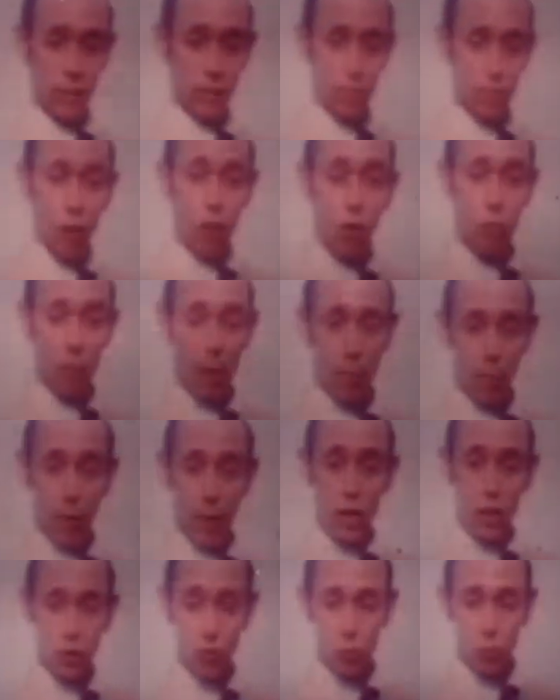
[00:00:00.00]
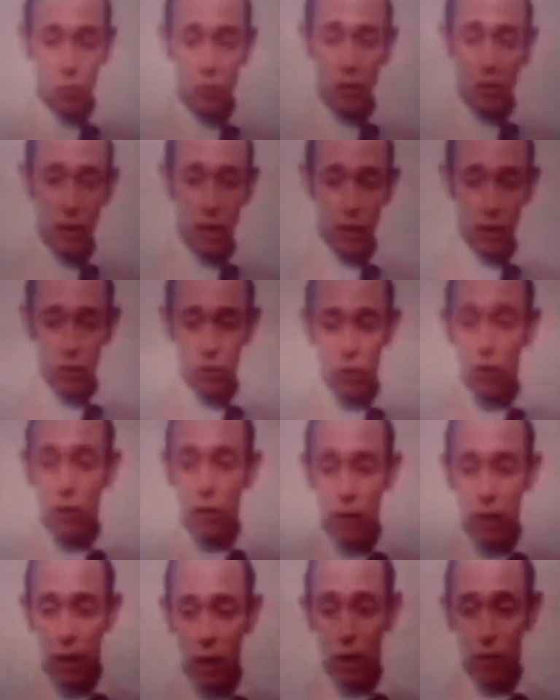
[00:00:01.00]
all my patients would take as good a
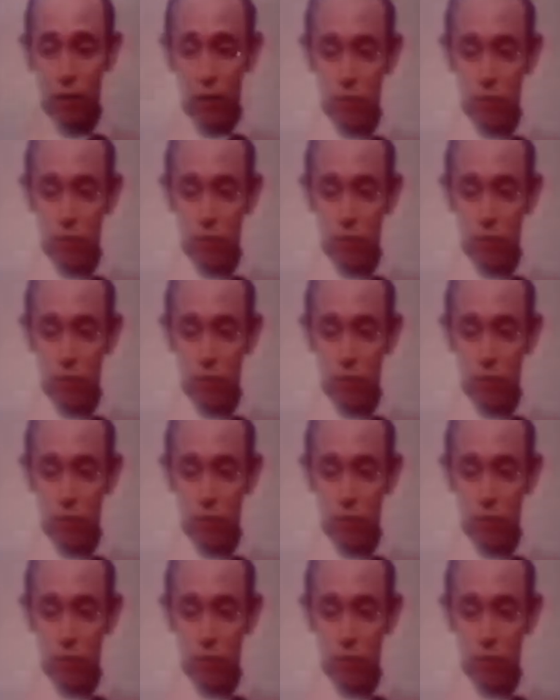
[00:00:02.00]
care of